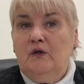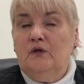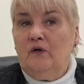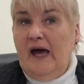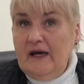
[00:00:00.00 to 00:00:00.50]

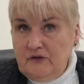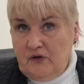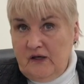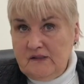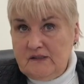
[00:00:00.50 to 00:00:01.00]
your
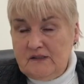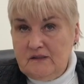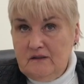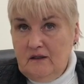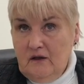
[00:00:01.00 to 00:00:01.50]

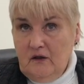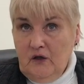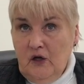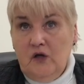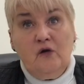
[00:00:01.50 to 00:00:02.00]
address,
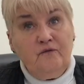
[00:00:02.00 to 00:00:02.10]
your